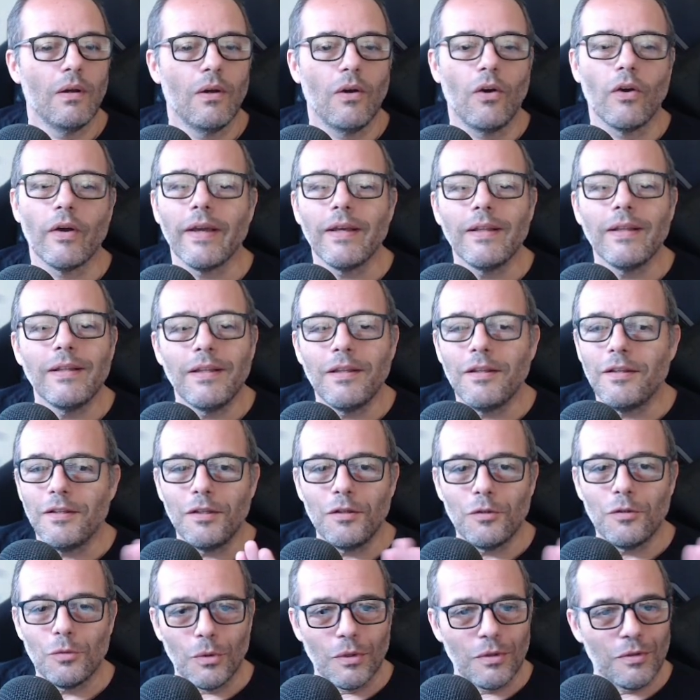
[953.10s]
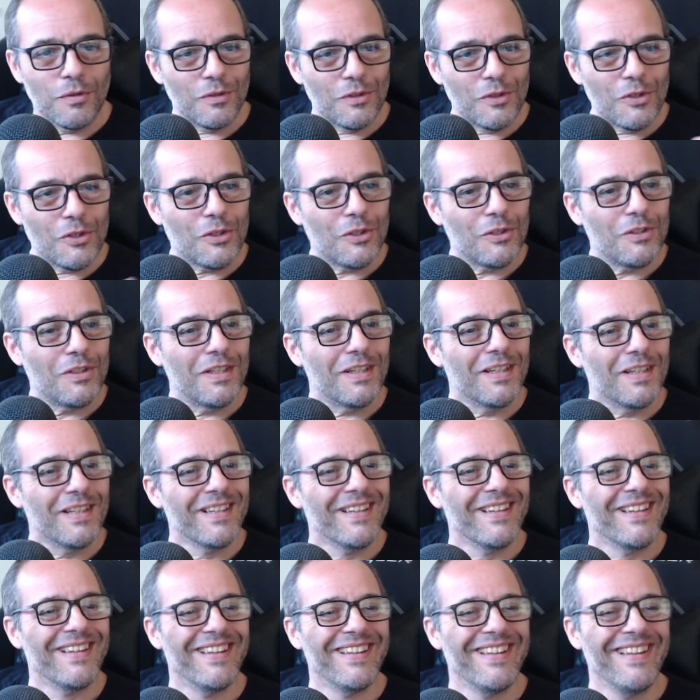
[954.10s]
Okay, this was not
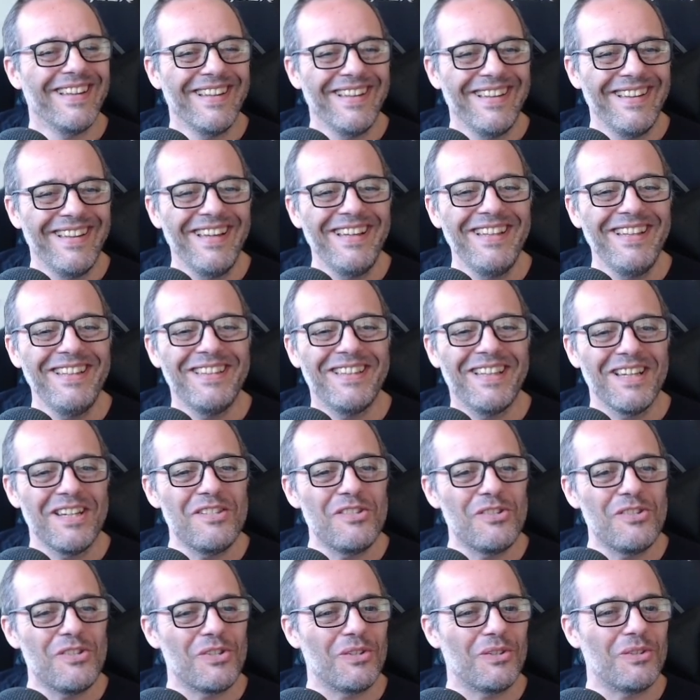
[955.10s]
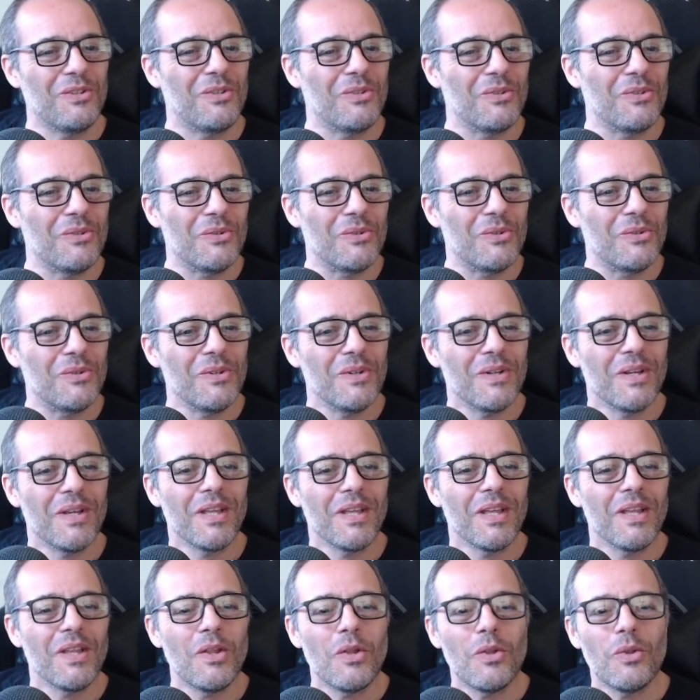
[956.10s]
the intention to
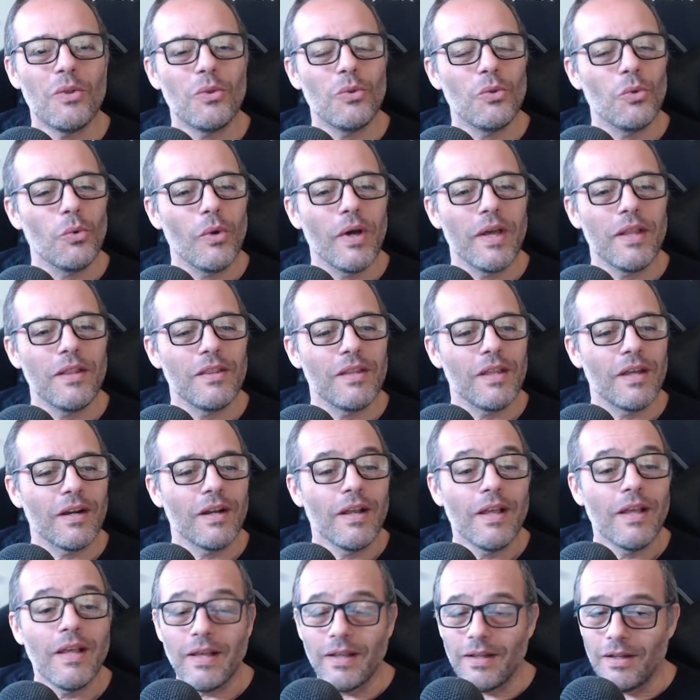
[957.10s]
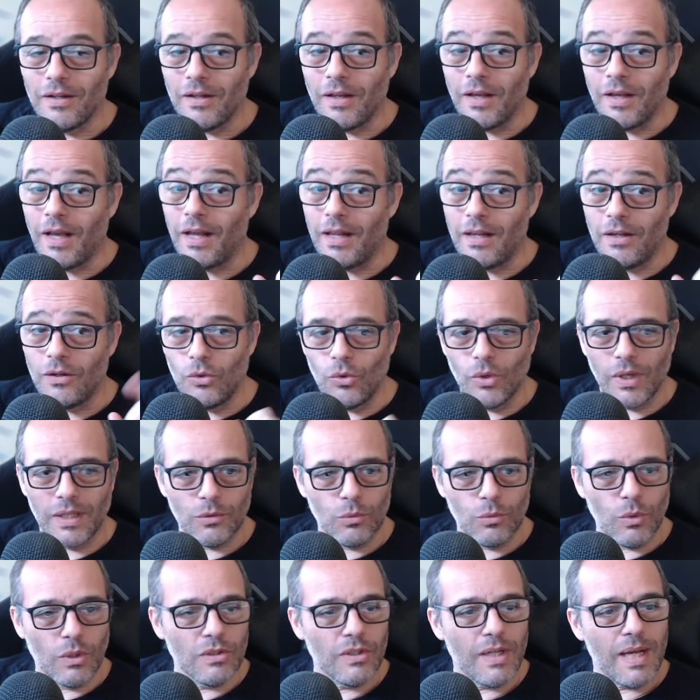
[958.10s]
enter. Look
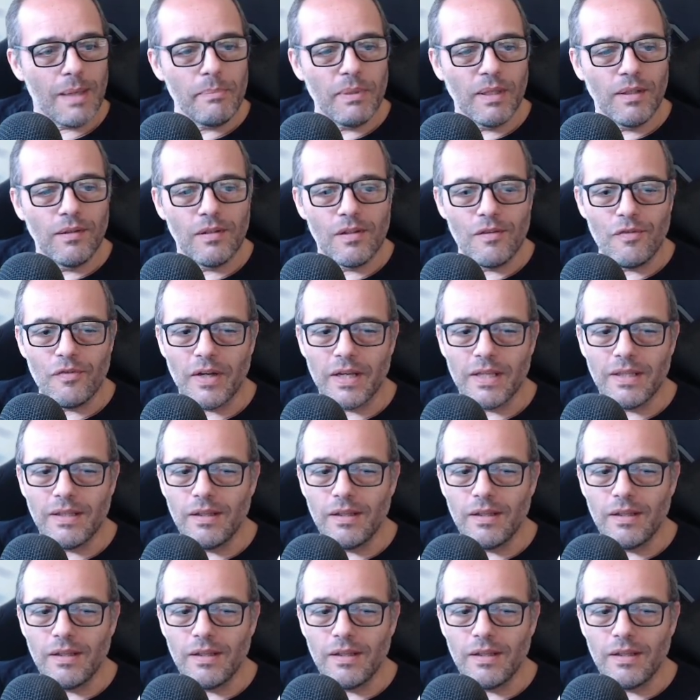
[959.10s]
at what happens if I